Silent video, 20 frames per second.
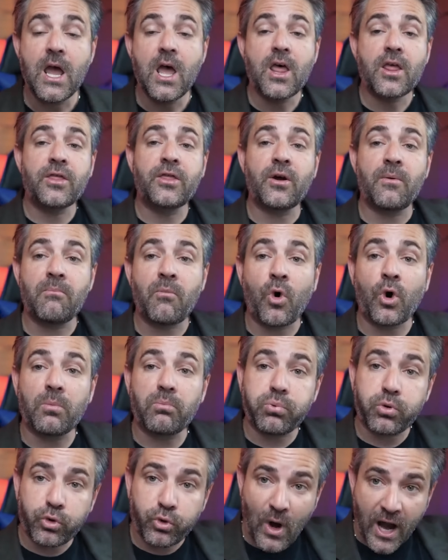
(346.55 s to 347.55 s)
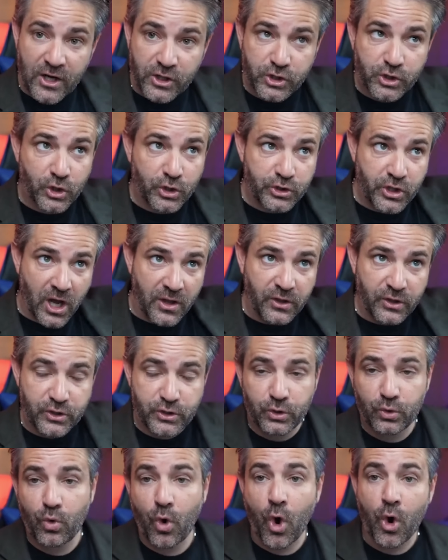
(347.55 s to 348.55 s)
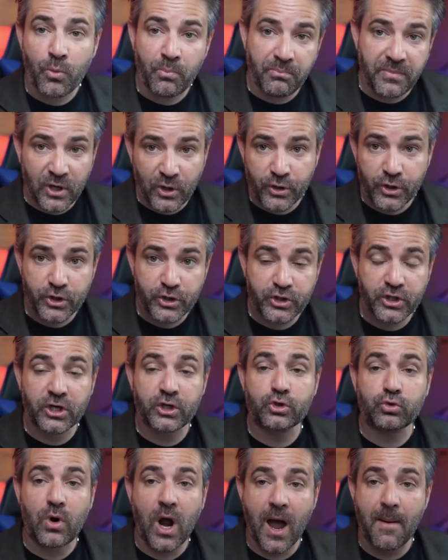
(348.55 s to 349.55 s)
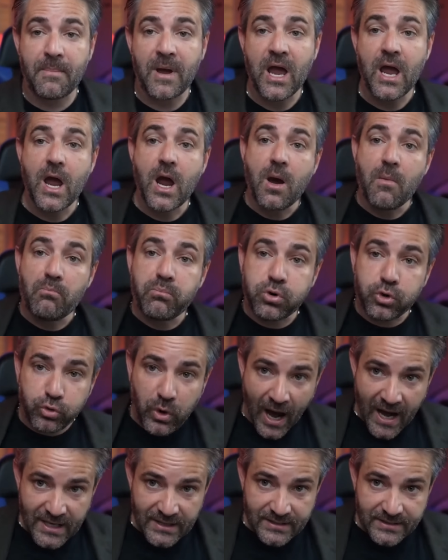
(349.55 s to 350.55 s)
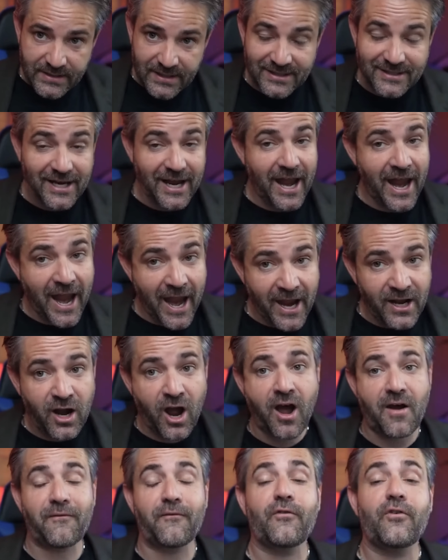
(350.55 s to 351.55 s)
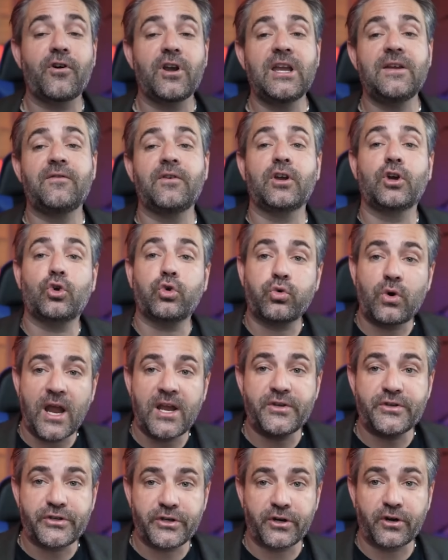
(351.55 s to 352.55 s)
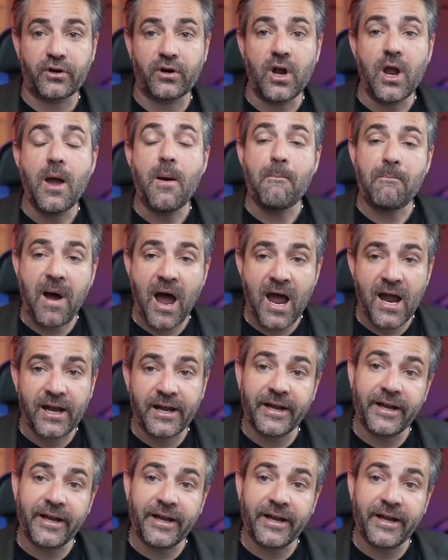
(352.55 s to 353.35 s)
the more pressures on these new home builders to drop prices and offer even crazier buying